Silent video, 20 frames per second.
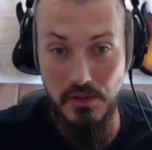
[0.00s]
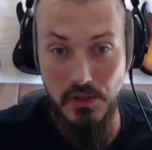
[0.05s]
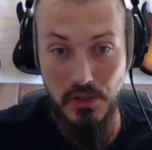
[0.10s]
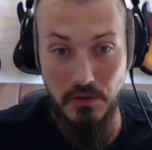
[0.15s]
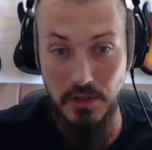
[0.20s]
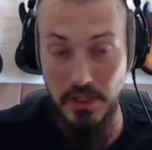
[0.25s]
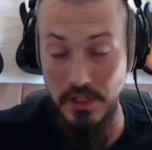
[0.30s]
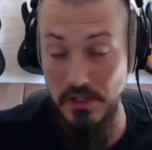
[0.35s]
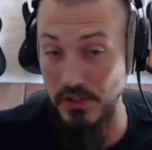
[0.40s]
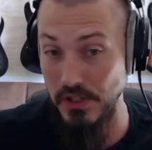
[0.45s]
So
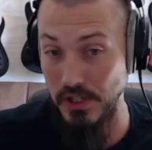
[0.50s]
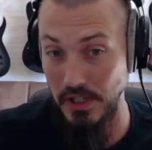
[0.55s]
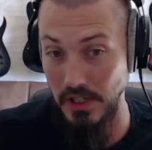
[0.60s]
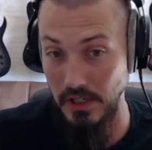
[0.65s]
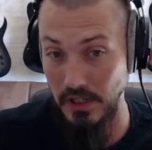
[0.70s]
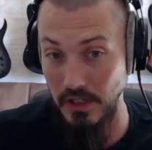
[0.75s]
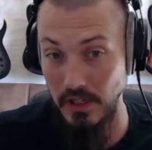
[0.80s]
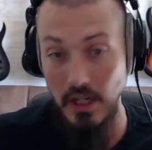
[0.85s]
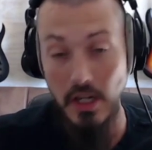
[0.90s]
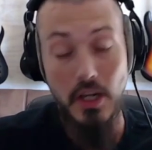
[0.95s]
this
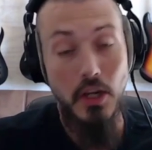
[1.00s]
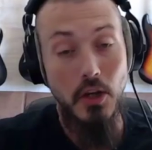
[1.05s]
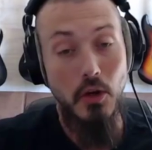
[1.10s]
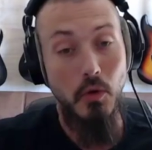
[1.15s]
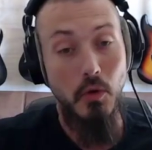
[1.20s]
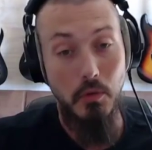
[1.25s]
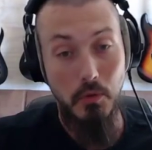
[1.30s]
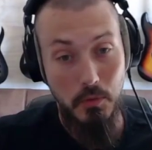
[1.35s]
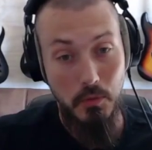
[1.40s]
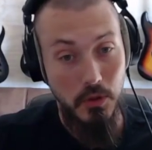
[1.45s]
year,
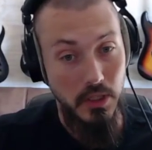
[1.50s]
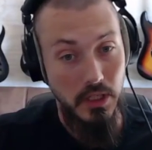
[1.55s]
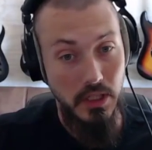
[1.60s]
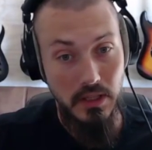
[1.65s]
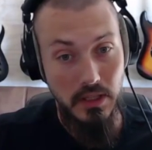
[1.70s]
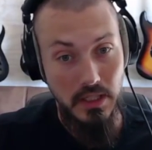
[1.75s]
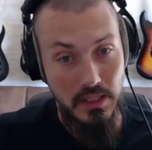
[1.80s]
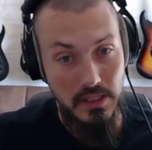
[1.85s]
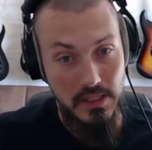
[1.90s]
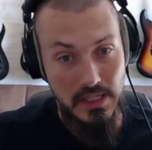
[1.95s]
when we're putting
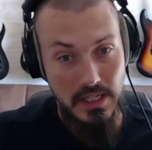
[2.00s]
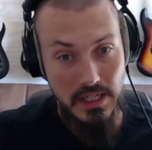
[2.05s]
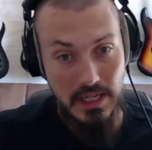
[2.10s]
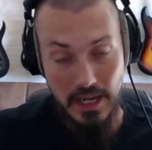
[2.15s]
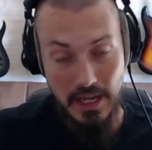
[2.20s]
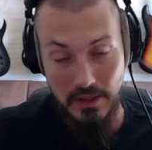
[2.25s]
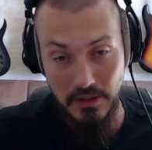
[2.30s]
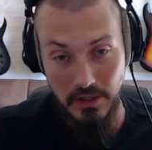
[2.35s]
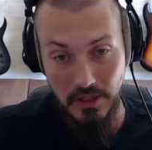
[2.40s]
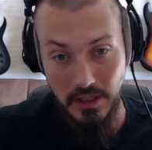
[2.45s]
things
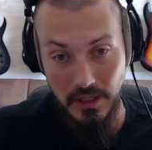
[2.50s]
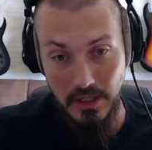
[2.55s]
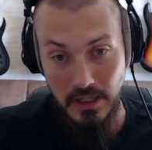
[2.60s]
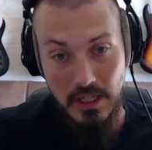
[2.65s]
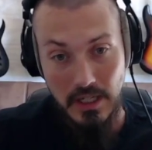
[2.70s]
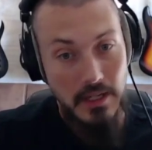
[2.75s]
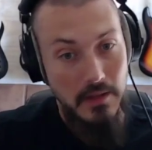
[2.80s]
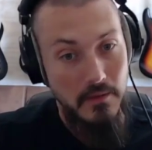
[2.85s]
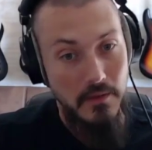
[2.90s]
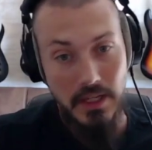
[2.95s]
together,
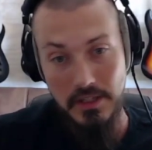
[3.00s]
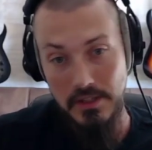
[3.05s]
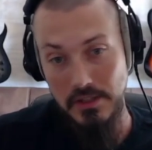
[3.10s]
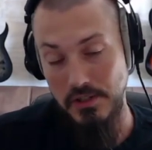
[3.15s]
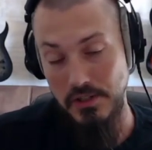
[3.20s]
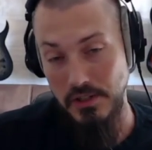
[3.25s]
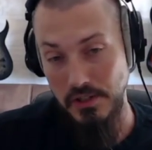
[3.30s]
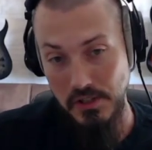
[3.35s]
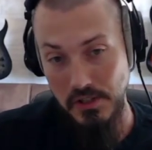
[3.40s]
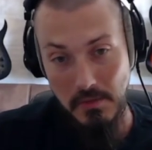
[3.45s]
it's
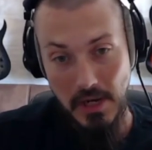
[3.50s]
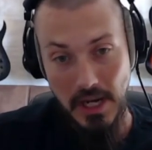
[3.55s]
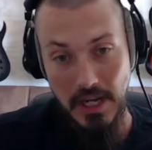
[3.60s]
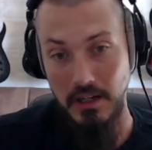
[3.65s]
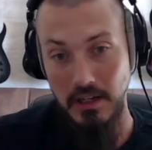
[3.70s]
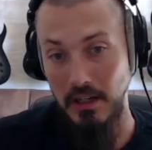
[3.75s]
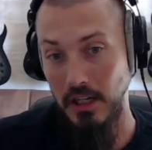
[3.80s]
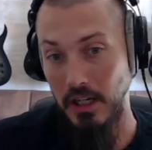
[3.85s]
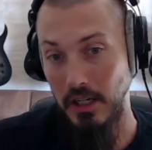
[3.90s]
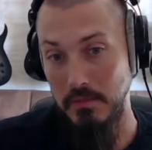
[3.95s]
just
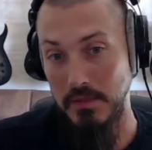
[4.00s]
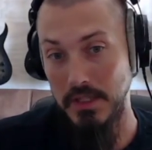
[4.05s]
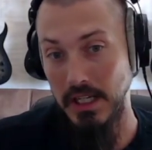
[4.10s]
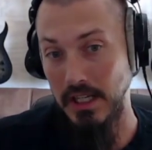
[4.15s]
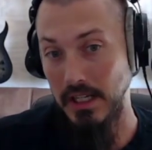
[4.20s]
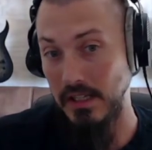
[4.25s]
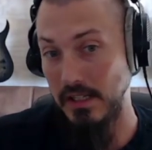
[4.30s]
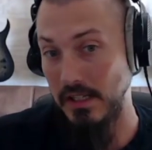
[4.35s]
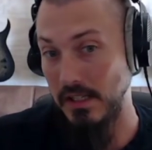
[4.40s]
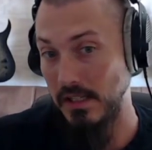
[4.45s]
minor
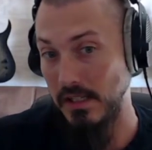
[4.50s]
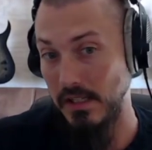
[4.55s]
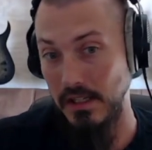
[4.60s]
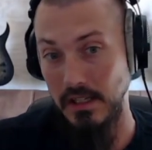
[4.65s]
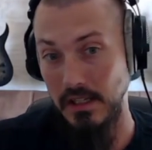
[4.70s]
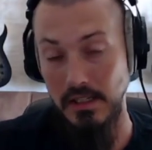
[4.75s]
updates.